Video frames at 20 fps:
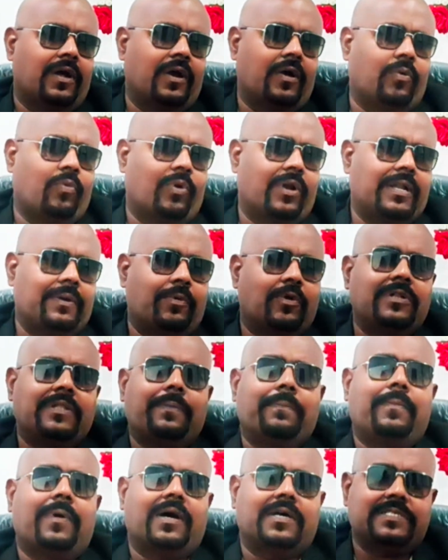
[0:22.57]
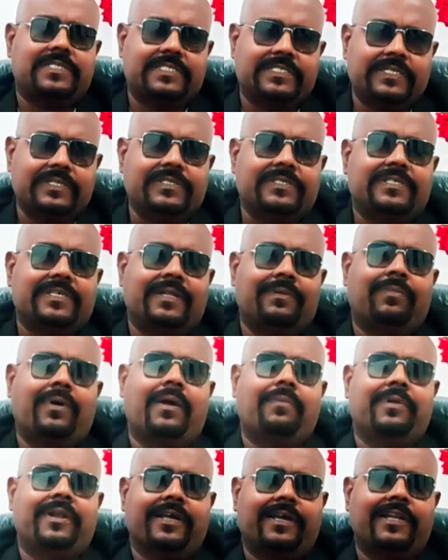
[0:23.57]
what about the masters in
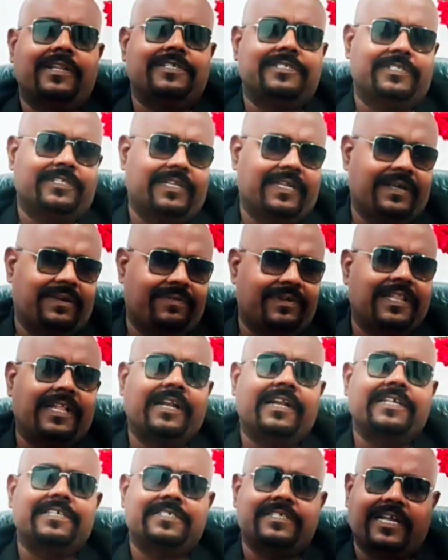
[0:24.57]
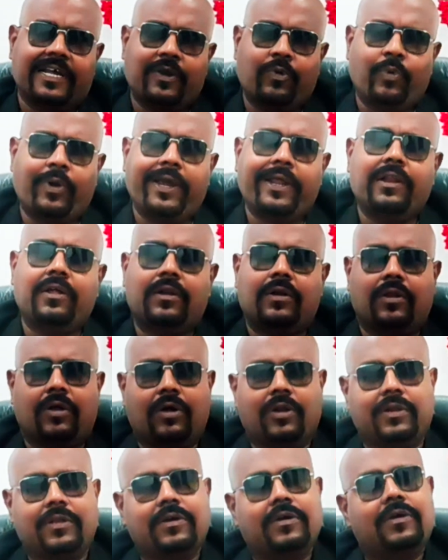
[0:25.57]
biomedical engineering, whether it is required or
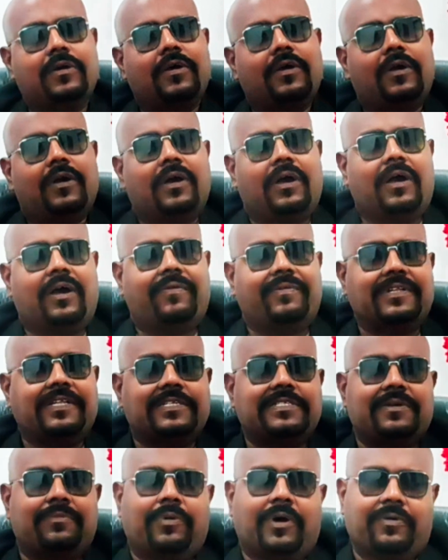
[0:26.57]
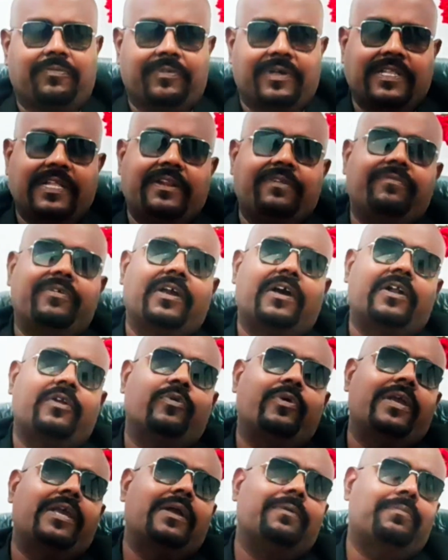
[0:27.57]
not? Whether we are
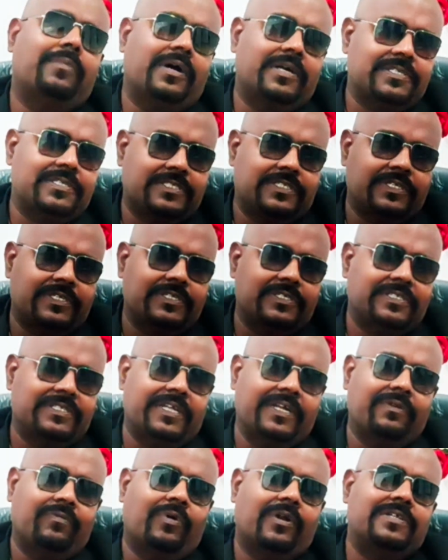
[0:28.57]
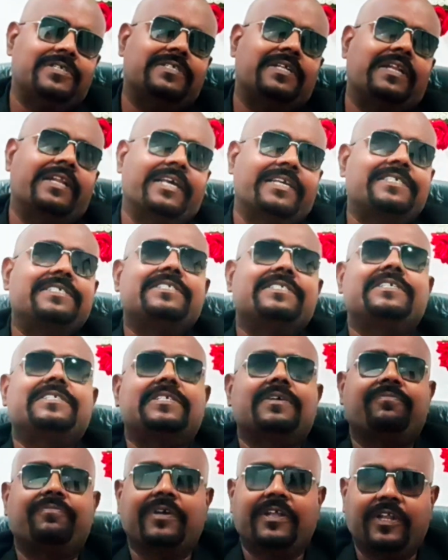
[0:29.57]
doing a master's, then what is the next
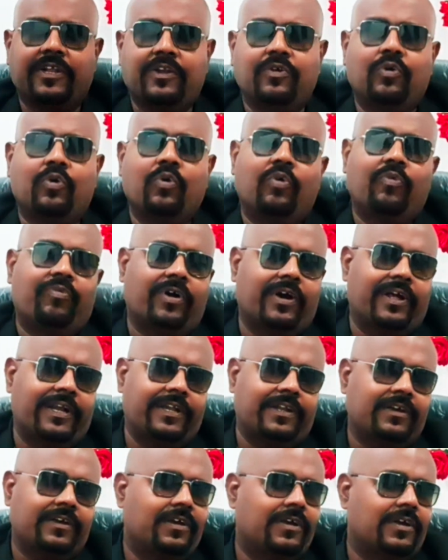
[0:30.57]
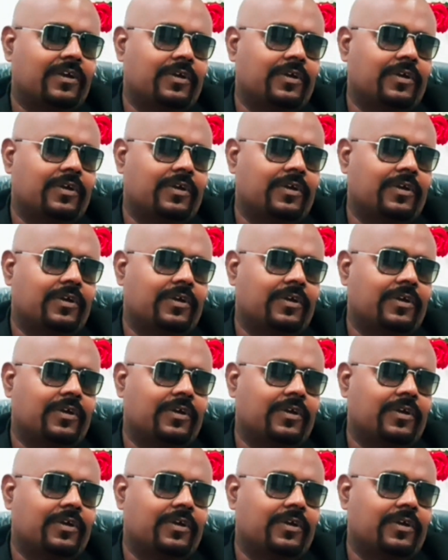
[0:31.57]
step we need to go for it?